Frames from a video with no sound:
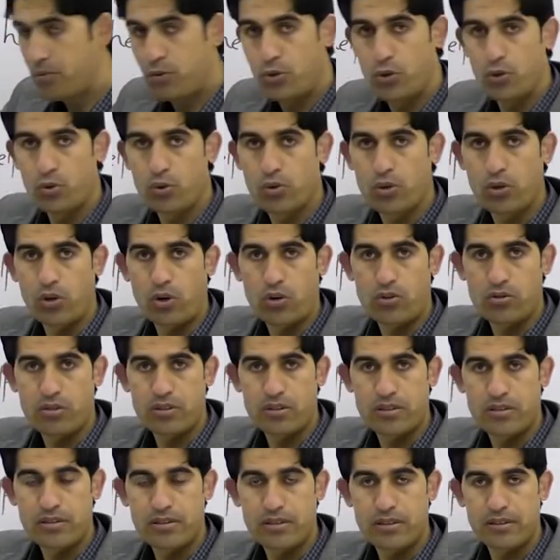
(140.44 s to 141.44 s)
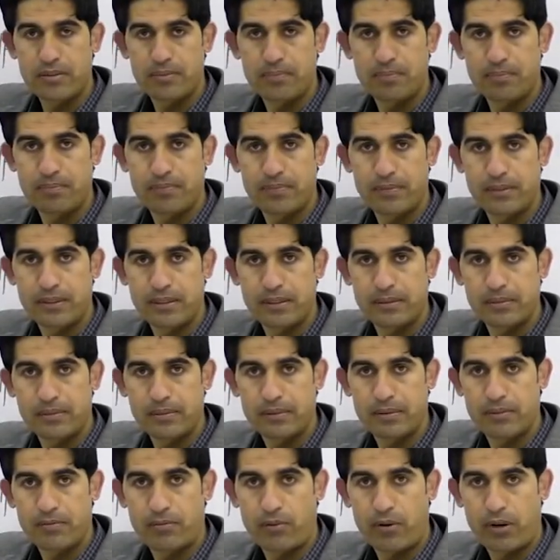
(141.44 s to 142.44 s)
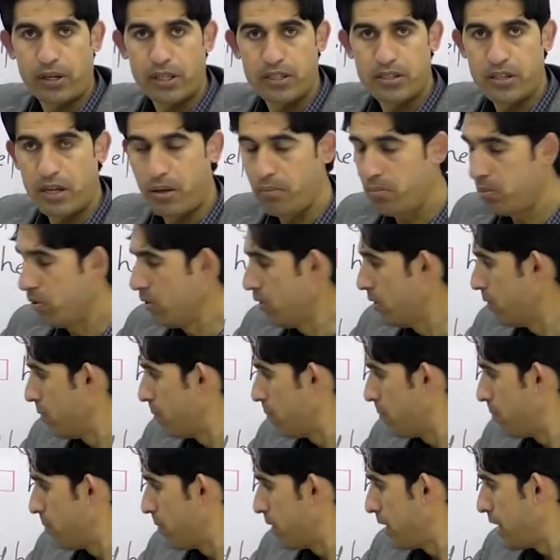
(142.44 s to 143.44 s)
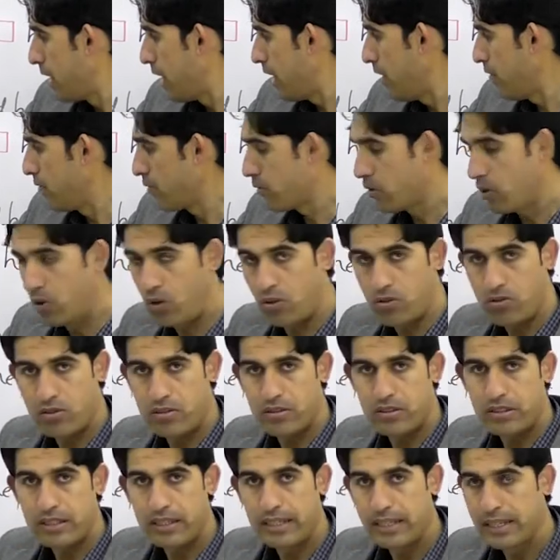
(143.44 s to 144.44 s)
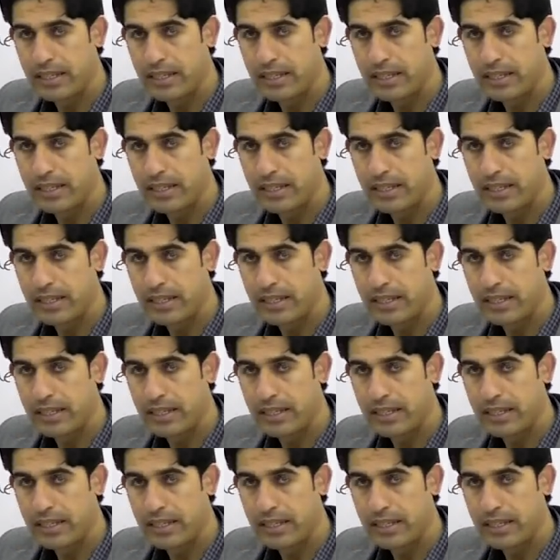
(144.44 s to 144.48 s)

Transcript: two clauses, for example, if clause